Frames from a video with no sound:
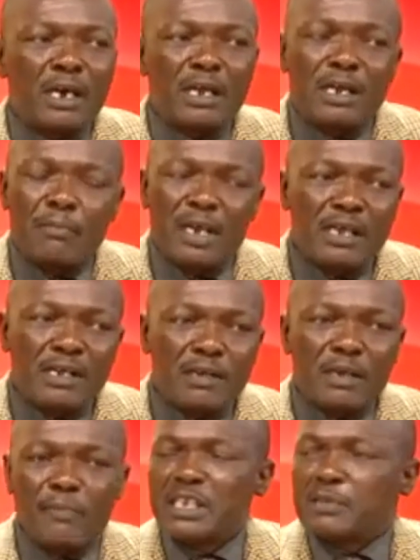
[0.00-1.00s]

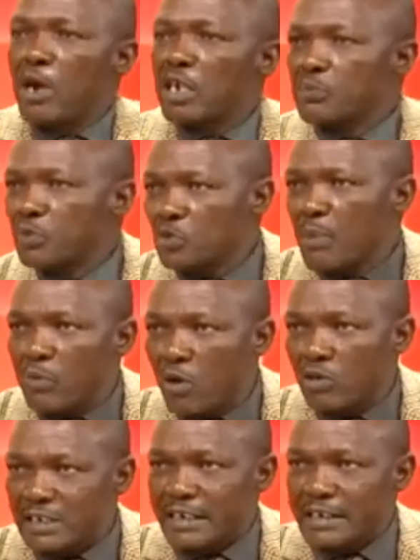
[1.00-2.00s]
Mutu
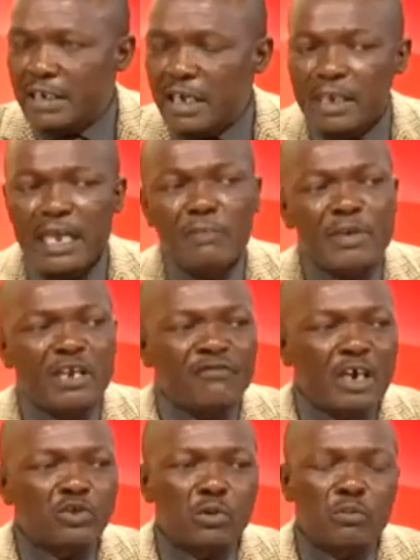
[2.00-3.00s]
uh, mean, Let me
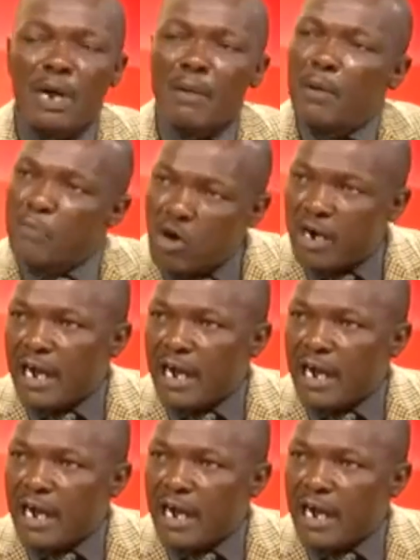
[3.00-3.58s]
refer to Mama